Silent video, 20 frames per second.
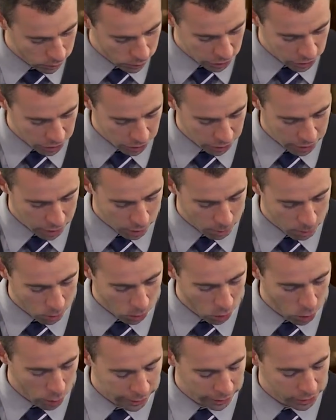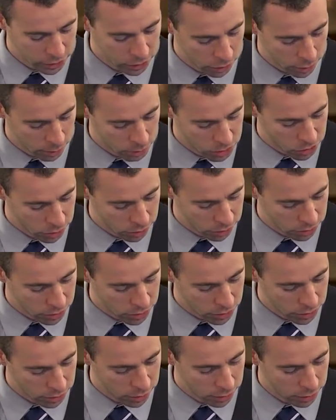Just a couple quick
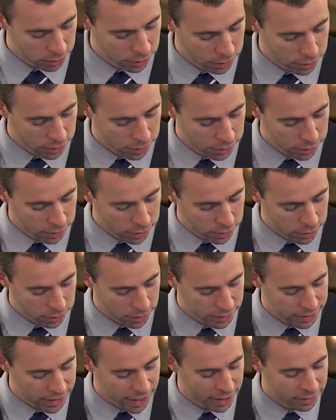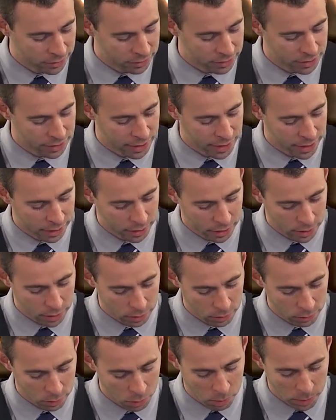scriptures. The title today
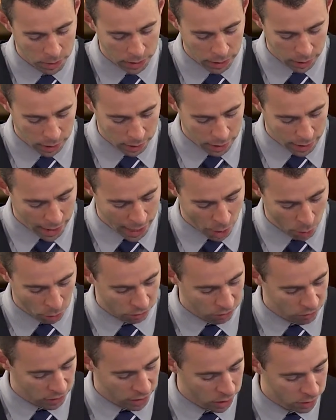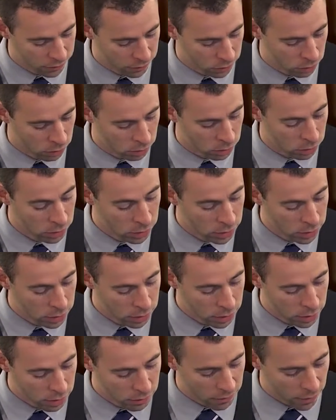will be Our Faithful
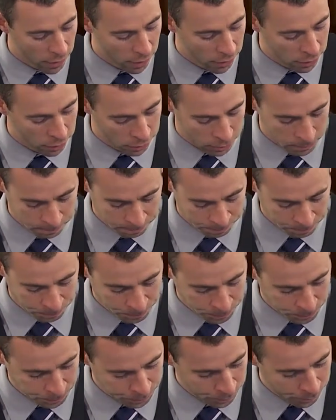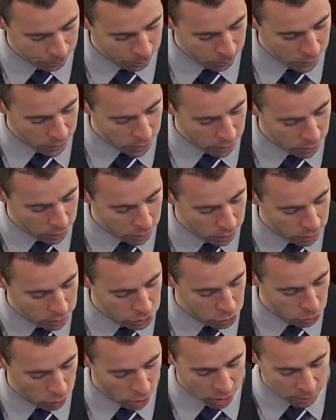Father.
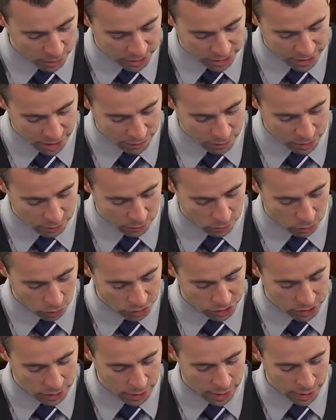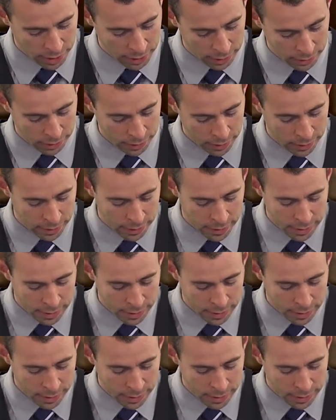Deuteronomy 7 and verse 9